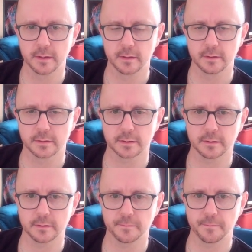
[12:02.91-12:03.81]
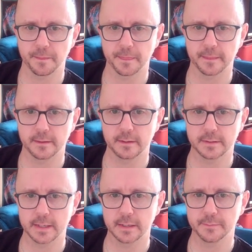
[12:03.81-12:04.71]
So
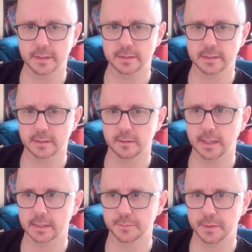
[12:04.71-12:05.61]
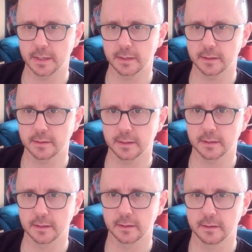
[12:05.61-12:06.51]
10 pence is going to be XP, I
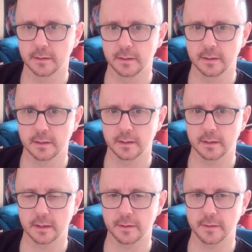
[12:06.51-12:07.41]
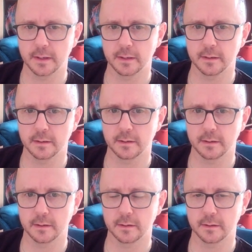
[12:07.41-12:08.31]
think, and then
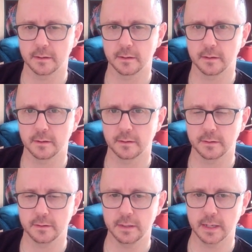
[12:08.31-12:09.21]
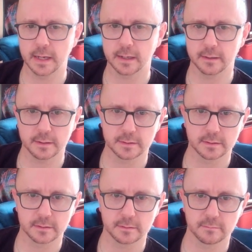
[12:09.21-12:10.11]
yank is